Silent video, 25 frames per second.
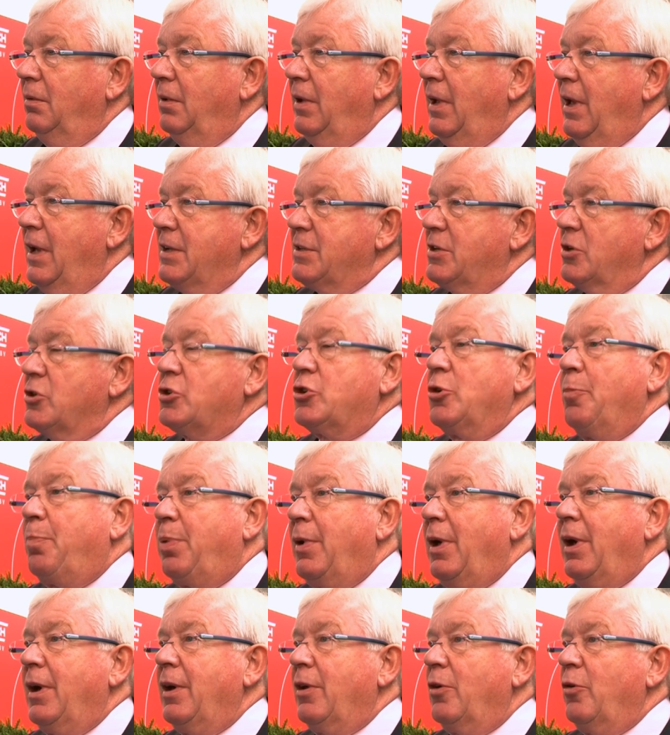as a
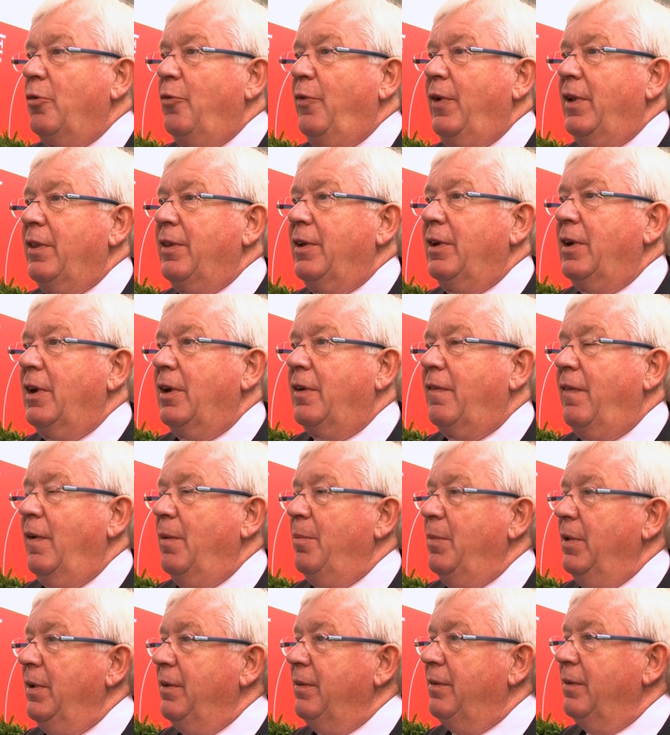supplier of welding
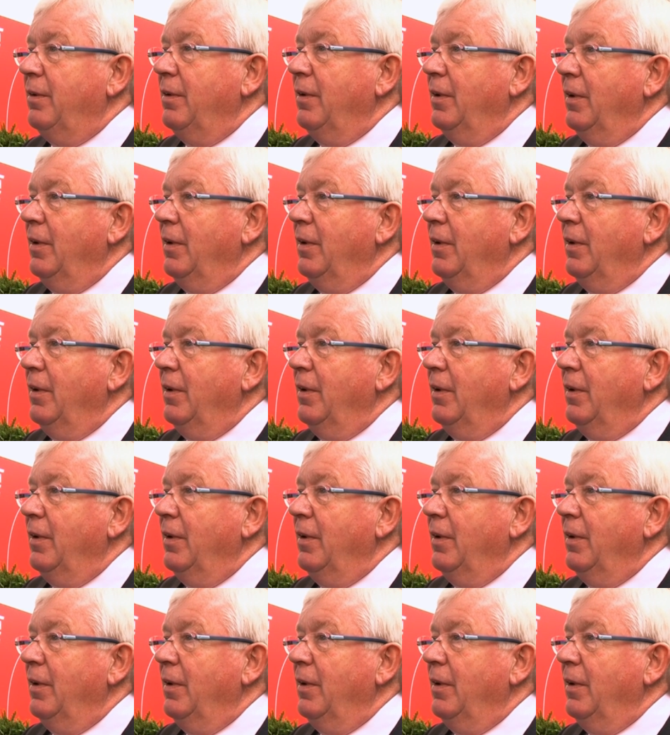equipment,